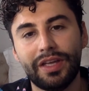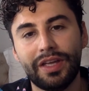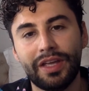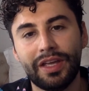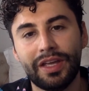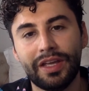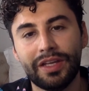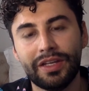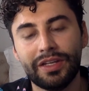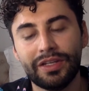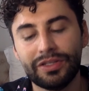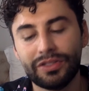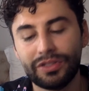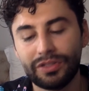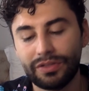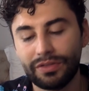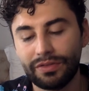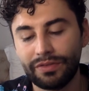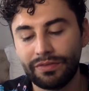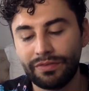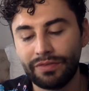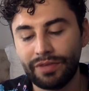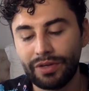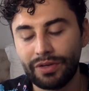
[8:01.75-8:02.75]
And it's
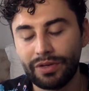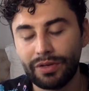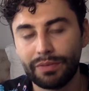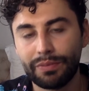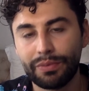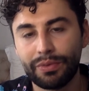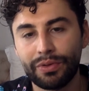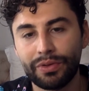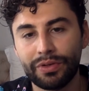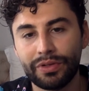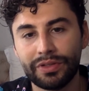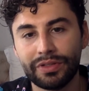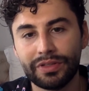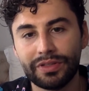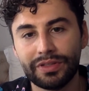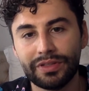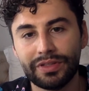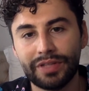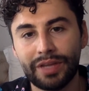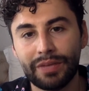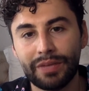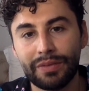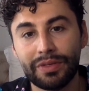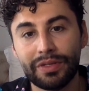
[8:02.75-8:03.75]
very
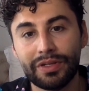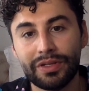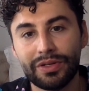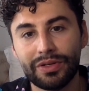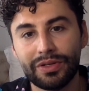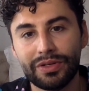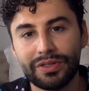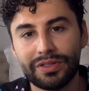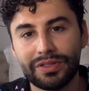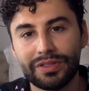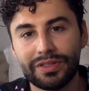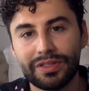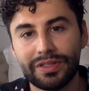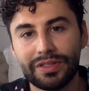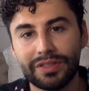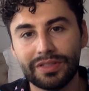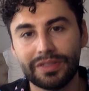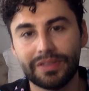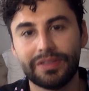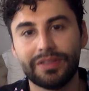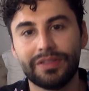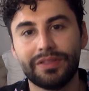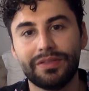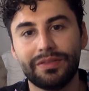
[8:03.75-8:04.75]
important that we notice
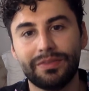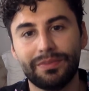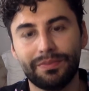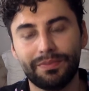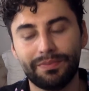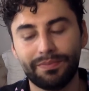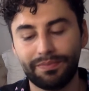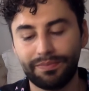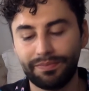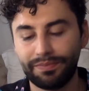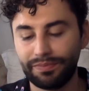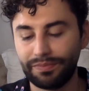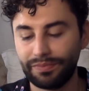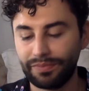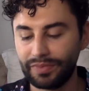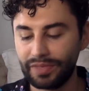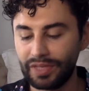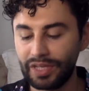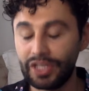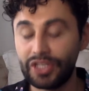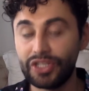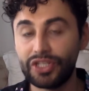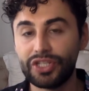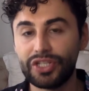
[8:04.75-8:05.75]
this
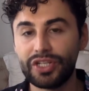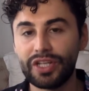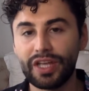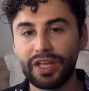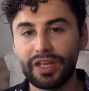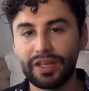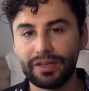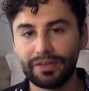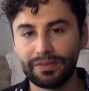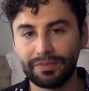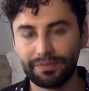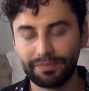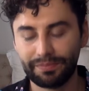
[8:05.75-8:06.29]
each day.